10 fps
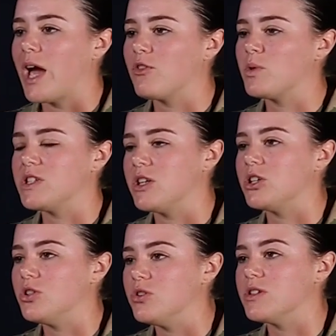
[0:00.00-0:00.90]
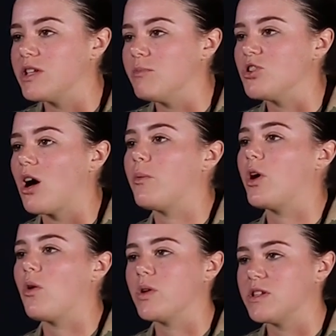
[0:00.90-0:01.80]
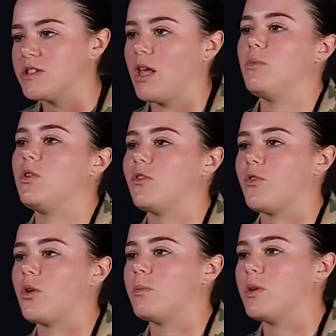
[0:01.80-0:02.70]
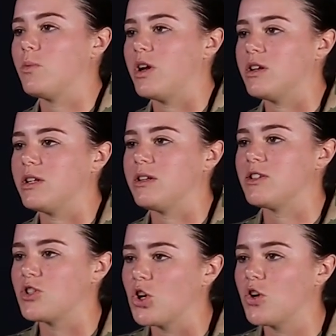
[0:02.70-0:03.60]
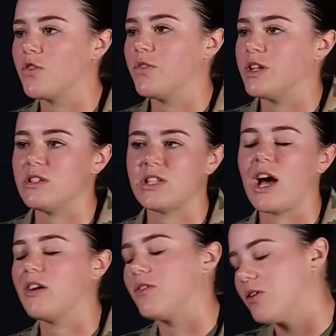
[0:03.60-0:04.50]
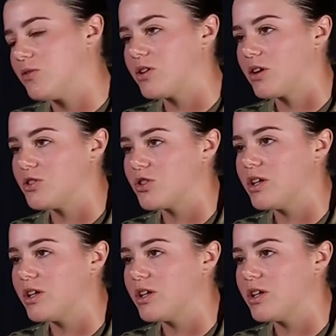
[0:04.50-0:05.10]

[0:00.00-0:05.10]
Everyone's here to do the same job. We all wear the same uniform. We're here to serve and die for our own country.